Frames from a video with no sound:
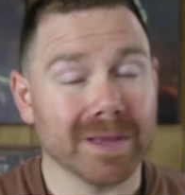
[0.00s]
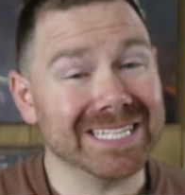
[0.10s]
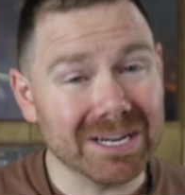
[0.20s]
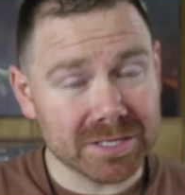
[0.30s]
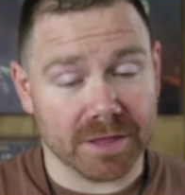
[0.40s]

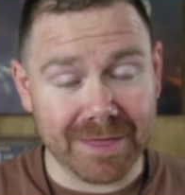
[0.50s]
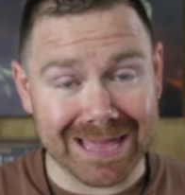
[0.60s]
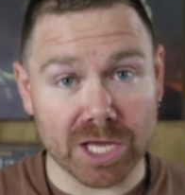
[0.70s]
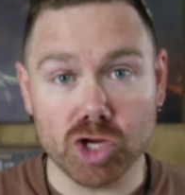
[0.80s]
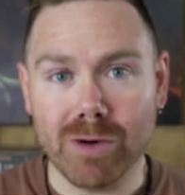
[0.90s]
Because here's the
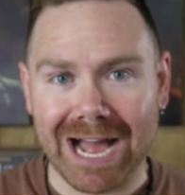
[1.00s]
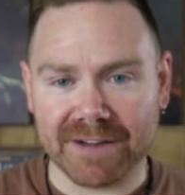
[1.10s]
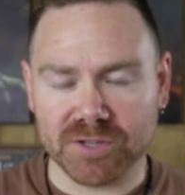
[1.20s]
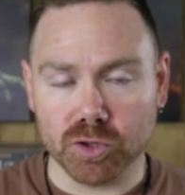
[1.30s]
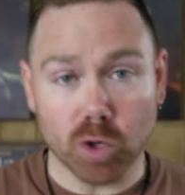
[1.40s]
thing, you
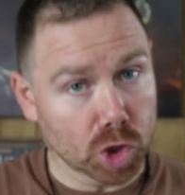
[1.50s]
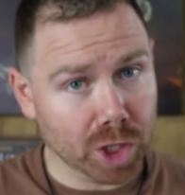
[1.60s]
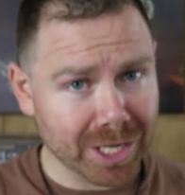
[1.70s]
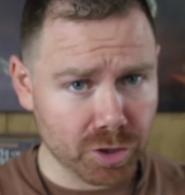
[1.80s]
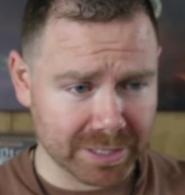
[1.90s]
have to
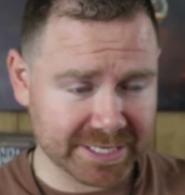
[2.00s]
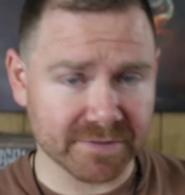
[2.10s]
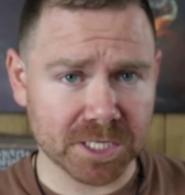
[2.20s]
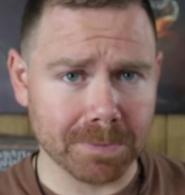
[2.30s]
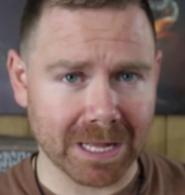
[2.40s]
look at your list
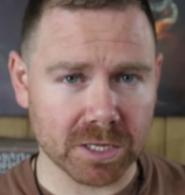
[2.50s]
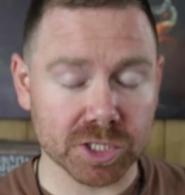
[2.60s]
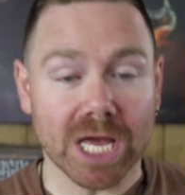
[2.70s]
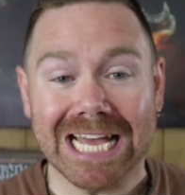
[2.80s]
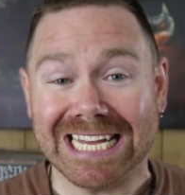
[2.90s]
of
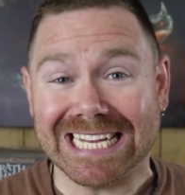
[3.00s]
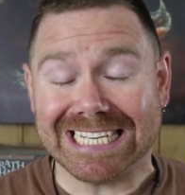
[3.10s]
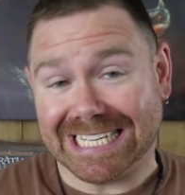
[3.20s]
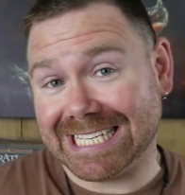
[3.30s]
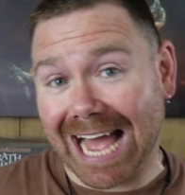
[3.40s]
spells,
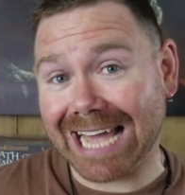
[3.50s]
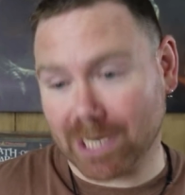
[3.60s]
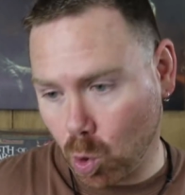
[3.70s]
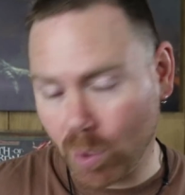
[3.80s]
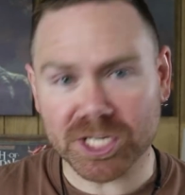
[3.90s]

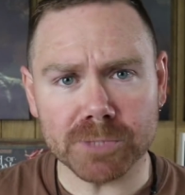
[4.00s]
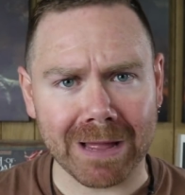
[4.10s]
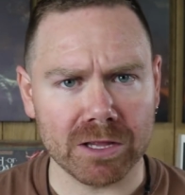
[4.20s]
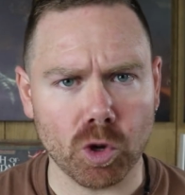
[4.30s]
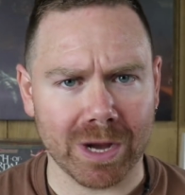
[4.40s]
decide which
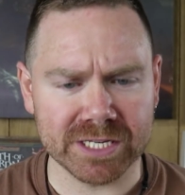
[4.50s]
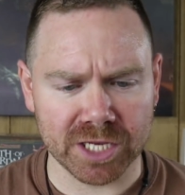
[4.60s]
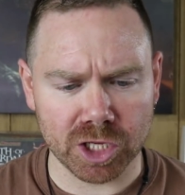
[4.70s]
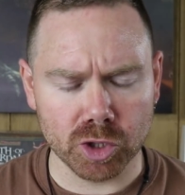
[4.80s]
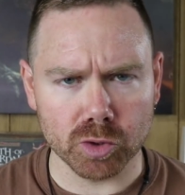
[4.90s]
spell you want
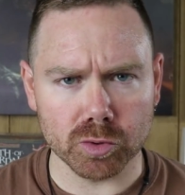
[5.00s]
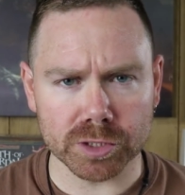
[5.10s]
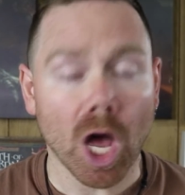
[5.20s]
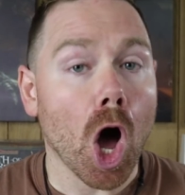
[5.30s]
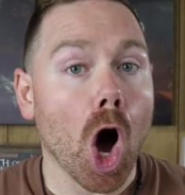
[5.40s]
to
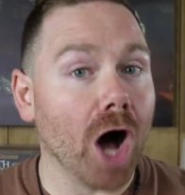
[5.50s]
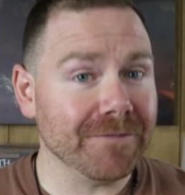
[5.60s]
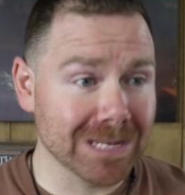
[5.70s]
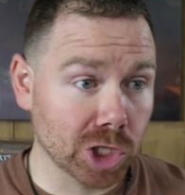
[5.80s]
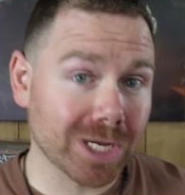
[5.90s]
use,
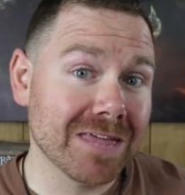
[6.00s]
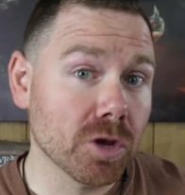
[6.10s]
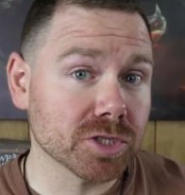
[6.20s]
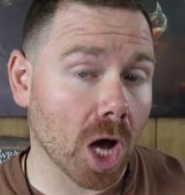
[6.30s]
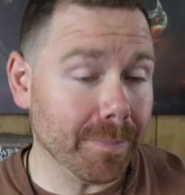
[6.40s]
often looking
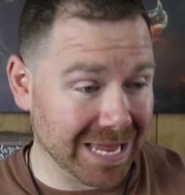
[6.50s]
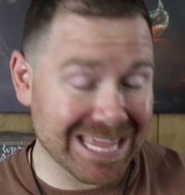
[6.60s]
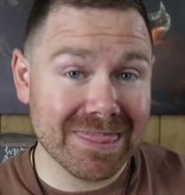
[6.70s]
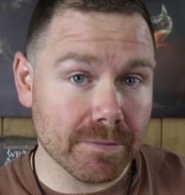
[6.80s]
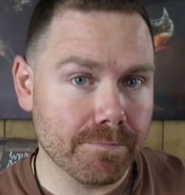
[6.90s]
those up
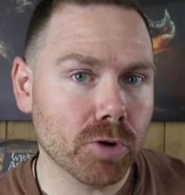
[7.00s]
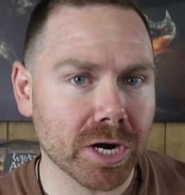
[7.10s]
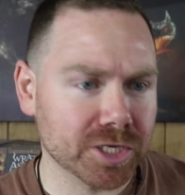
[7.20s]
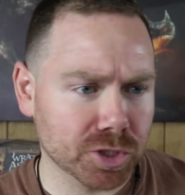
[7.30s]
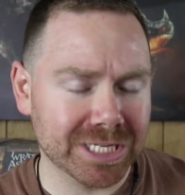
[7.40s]
in the
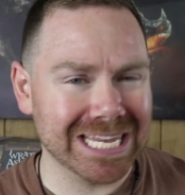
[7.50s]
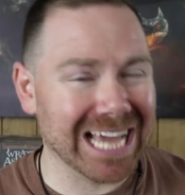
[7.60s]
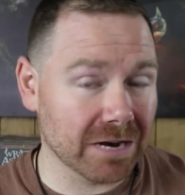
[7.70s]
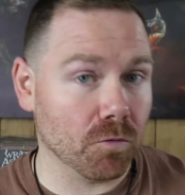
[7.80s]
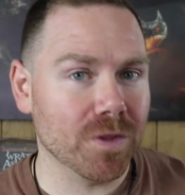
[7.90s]
book to see
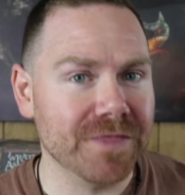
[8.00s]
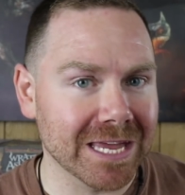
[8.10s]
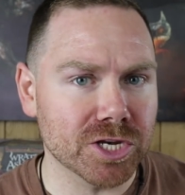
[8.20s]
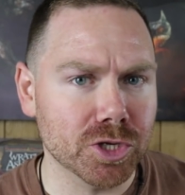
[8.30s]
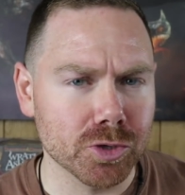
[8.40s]
kind of what
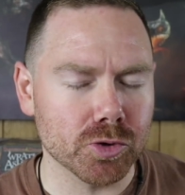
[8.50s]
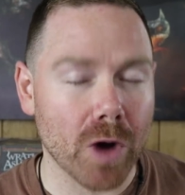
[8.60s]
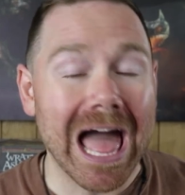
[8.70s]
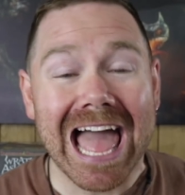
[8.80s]
they do,